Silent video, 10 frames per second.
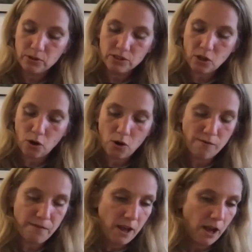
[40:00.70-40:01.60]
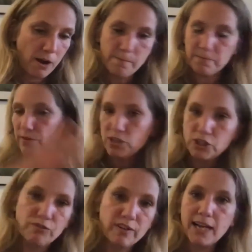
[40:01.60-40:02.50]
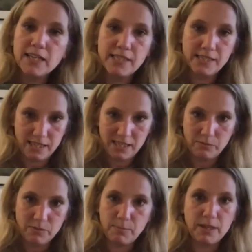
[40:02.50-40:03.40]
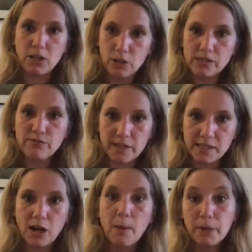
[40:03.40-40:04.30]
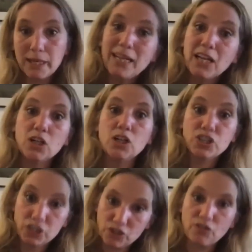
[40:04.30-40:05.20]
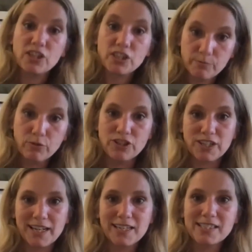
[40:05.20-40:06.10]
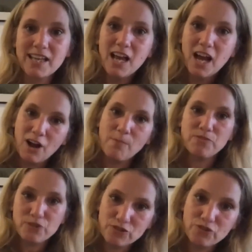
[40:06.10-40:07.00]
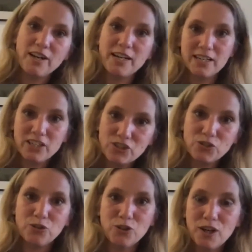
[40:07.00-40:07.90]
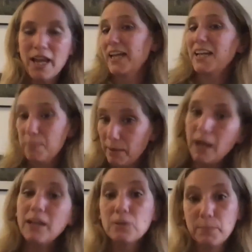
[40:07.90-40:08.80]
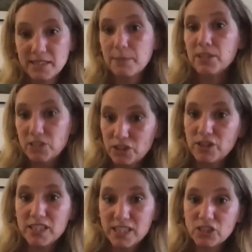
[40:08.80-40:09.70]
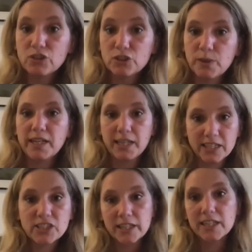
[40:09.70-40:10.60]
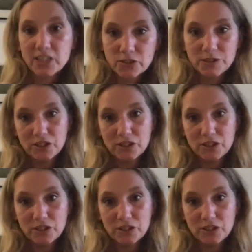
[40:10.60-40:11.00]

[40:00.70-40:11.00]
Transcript: of virtual reality systems being used, for example, in large construction projects to try and ensure, a little bit similar to doing digital twinning, actually, to